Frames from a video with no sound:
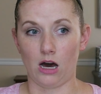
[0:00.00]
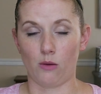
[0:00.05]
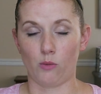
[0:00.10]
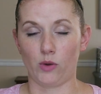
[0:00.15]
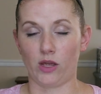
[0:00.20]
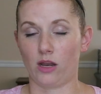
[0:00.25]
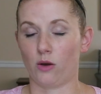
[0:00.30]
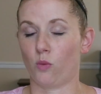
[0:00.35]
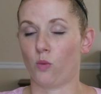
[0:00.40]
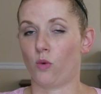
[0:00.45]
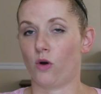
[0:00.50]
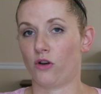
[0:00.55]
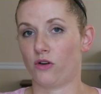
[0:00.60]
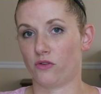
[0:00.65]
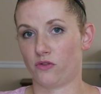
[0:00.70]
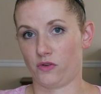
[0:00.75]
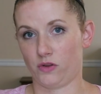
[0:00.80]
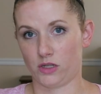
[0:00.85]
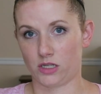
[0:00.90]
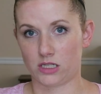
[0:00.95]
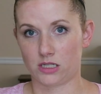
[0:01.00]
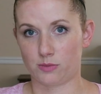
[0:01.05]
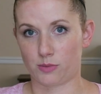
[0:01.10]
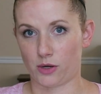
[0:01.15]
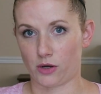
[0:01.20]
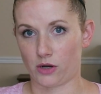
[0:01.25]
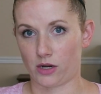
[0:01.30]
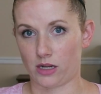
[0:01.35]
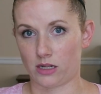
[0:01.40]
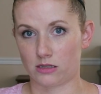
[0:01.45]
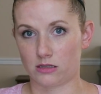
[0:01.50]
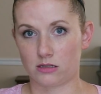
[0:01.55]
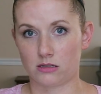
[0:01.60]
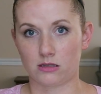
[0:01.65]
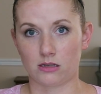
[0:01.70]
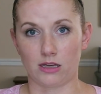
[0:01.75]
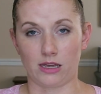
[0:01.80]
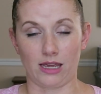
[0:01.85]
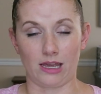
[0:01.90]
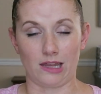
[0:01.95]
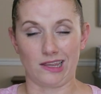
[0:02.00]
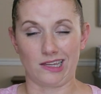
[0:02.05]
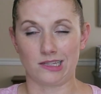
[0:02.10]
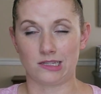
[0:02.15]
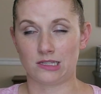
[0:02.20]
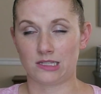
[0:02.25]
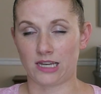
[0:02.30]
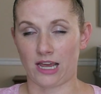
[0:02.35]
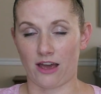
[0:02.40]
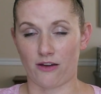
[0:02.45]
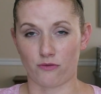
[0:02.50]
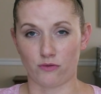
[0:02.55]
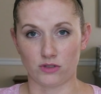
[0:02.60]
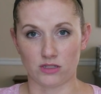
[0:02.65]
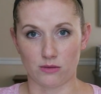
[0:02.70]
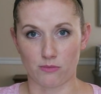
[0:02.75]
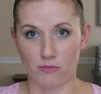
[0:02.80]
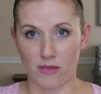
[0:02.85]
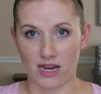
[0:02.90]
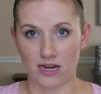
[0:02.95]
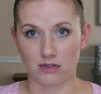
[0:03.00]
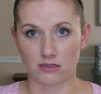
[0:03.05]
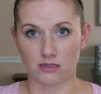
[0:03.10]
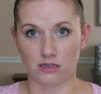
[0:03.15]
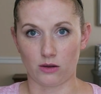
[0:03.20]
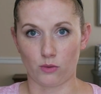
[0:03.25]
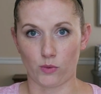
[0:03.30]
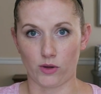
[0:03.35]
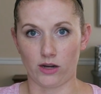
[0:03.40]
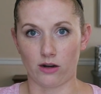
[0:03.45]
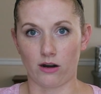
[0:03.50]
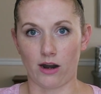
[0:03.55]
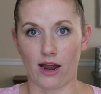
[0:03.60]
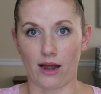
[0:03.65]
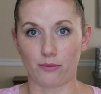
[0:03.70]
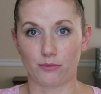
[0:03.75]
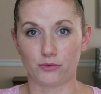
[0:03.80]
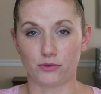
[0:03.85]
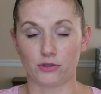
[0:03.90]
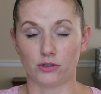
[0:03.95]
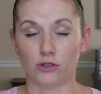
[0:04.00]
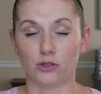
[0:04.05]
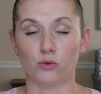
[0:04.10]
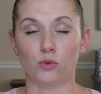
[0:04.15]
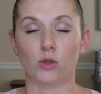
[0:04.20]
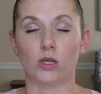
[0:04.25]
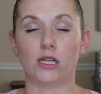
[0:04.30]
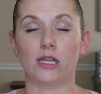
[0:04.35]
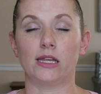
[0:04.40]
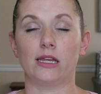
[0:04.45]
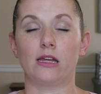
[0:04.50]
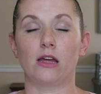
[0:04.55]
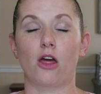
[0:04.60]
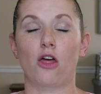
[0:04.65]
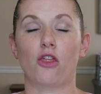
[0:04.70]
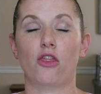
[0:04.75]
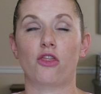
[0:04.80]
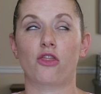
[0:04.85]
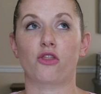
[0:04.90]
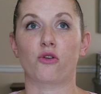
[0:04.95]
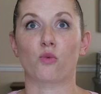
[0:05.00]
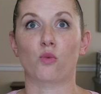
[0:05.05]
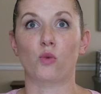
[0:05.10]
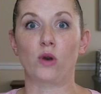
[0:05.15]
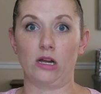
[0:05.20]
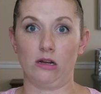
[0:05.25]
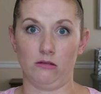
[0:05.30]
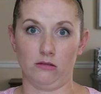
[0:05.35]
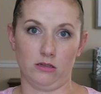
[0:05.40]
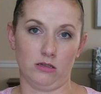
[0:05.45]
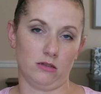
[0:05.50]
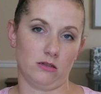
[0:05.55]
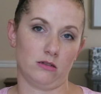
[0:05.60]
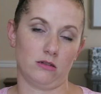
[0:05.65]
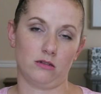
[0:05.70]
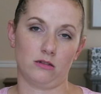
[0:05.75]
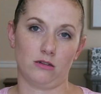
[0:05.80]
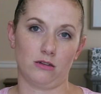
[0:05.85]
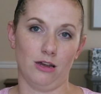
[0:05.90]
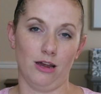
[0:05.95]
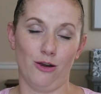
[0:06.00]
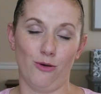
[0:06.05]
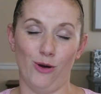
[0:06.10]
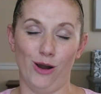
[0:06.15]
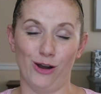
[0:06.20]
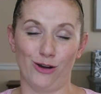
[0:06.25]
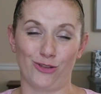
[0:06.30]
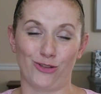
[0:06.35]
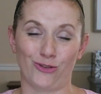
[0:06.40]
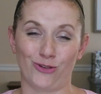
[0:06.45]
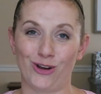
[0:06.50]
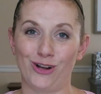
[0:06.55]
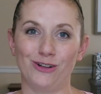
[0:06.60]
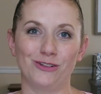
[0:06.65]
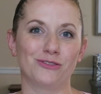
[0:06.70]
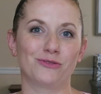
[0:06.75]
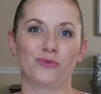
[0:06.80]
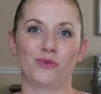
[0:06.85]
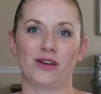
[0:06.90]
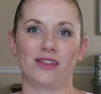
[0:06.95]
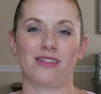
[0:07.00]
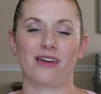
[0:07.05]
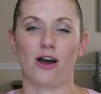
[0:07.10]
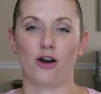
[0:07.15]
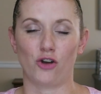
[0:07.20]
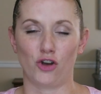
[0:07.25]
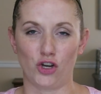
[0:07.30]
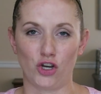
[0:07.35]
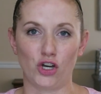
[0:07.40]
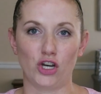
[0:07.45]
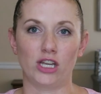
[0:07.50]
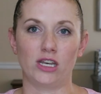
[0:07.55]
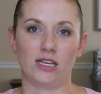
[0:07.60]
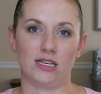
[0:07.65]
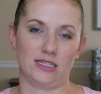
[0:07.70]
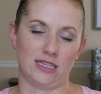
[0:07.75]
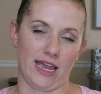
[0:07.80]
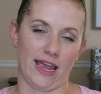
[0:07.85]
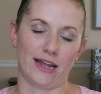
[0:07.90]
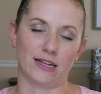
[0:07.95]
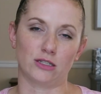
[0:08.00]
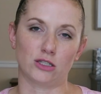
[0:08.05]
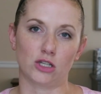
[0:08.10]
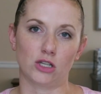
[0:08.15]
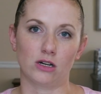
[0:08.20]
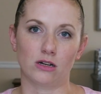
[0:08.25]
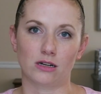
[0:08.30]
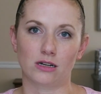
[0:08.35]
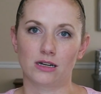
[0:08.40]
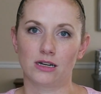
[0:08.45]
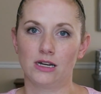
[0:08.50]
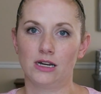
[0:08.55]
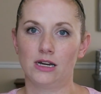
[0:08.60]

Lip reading: We had a wonderful experience. Again, the staff was amazing. We are absolutely thrilled. We're thrilled with how good his hands look.